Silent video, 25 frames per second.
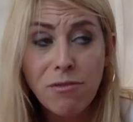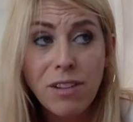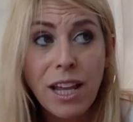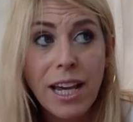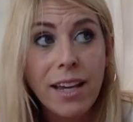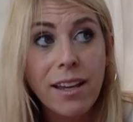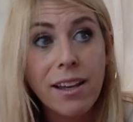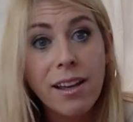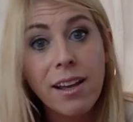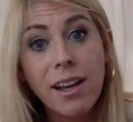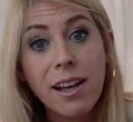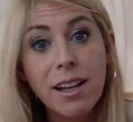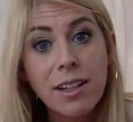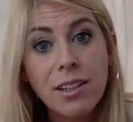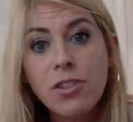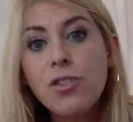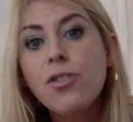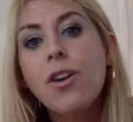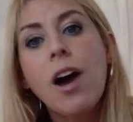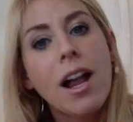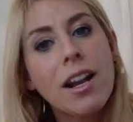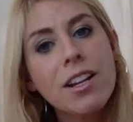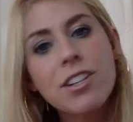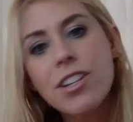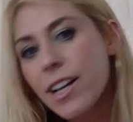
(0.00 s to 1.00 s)
Like you
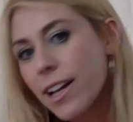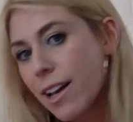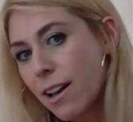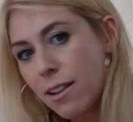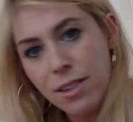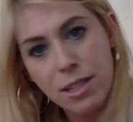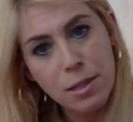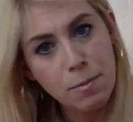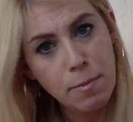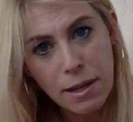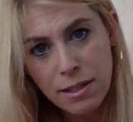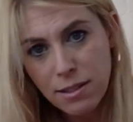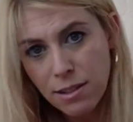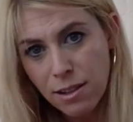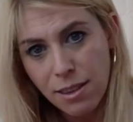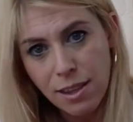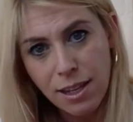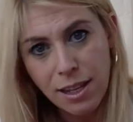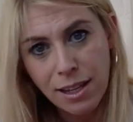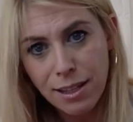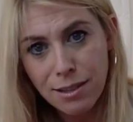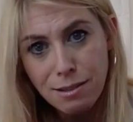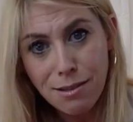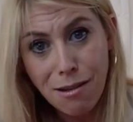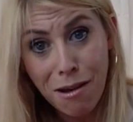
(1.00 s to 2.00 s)
got to check out this bustle
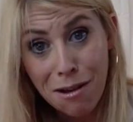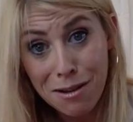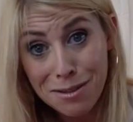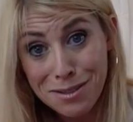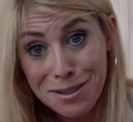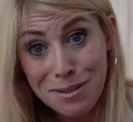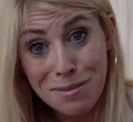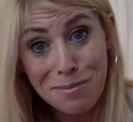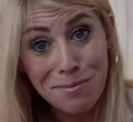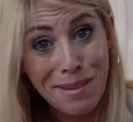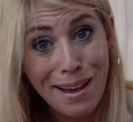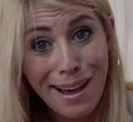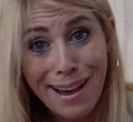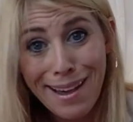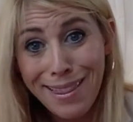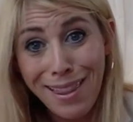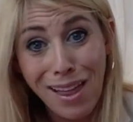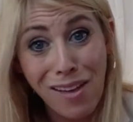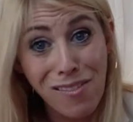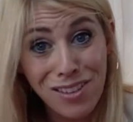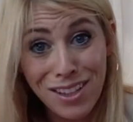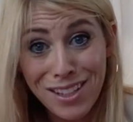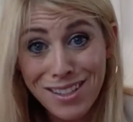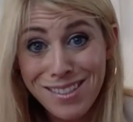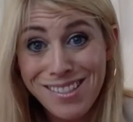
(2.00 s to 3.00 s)
thing. It's awesome. I
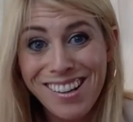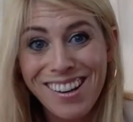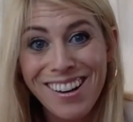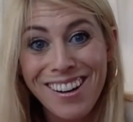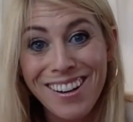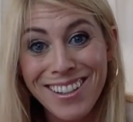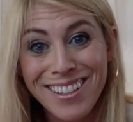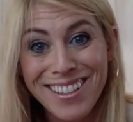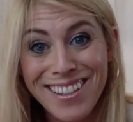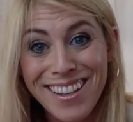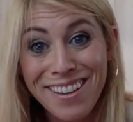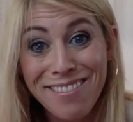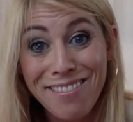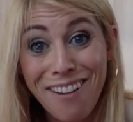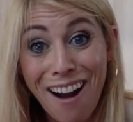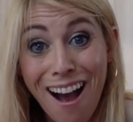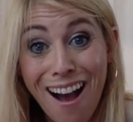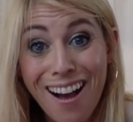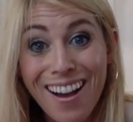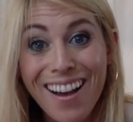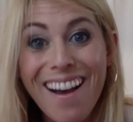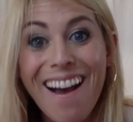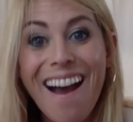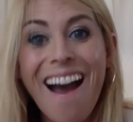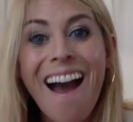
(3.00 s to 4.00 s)
love these girls. They
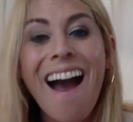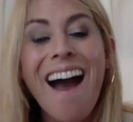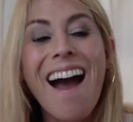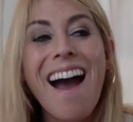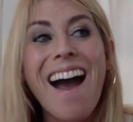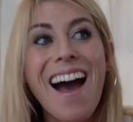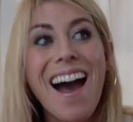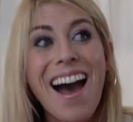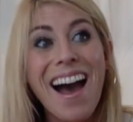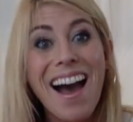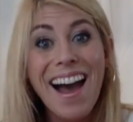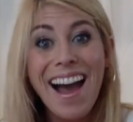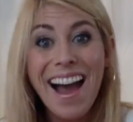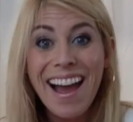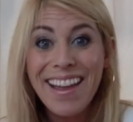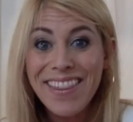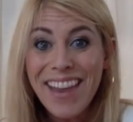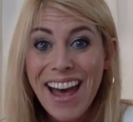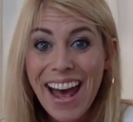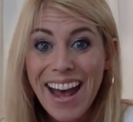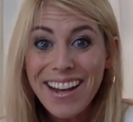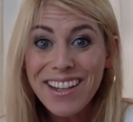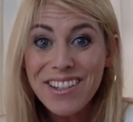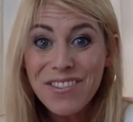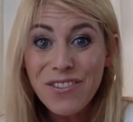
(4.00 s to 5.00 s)
rock. Uh, and
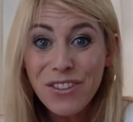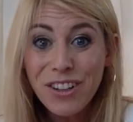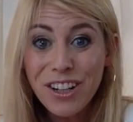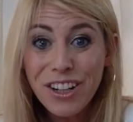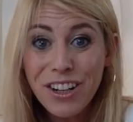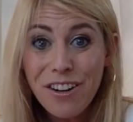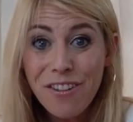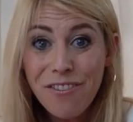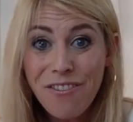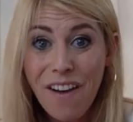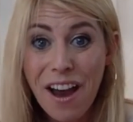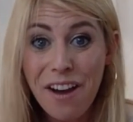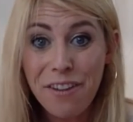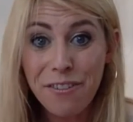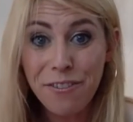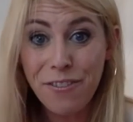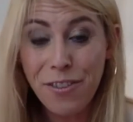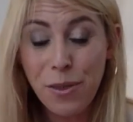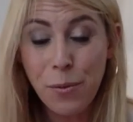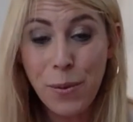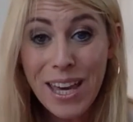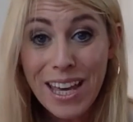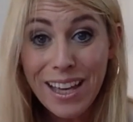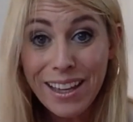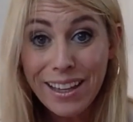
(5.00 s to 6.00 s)
that is Flirty Girl File for
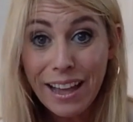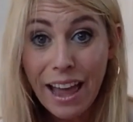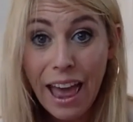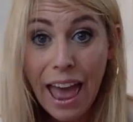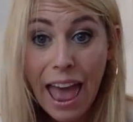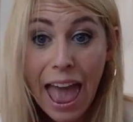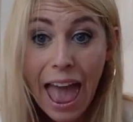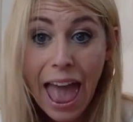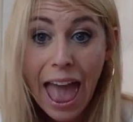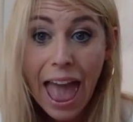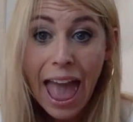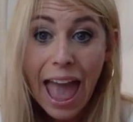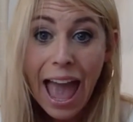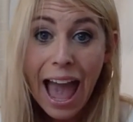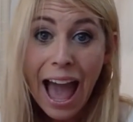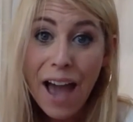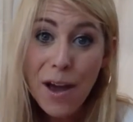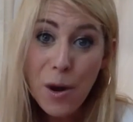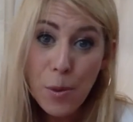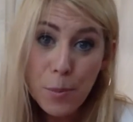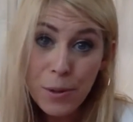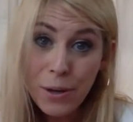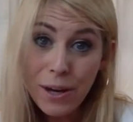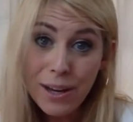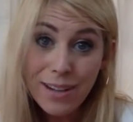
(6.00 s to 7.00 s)
the week. I
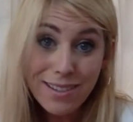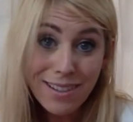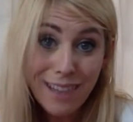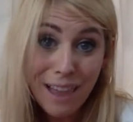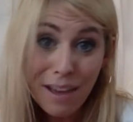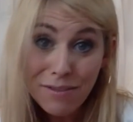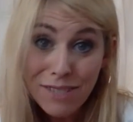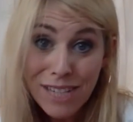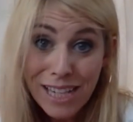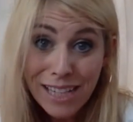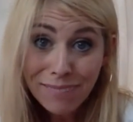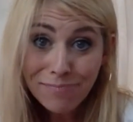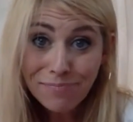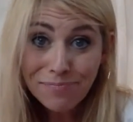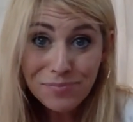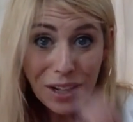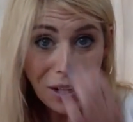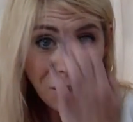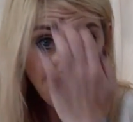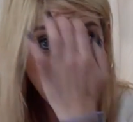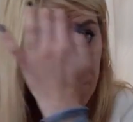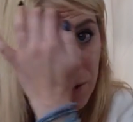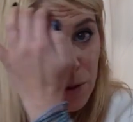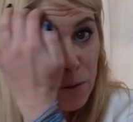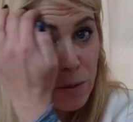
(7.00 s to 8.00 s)
hope you guys loved it. I
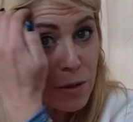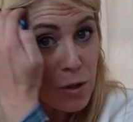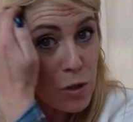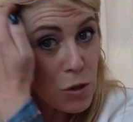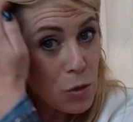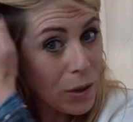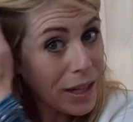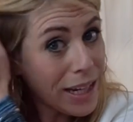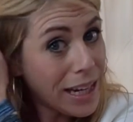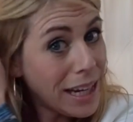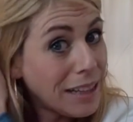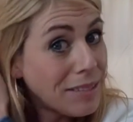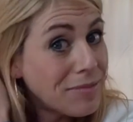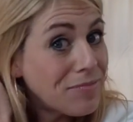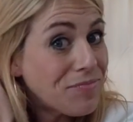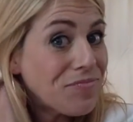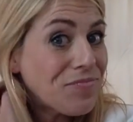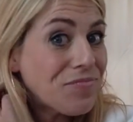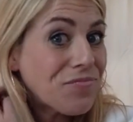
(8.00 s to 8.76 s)
hope you enjoyed it.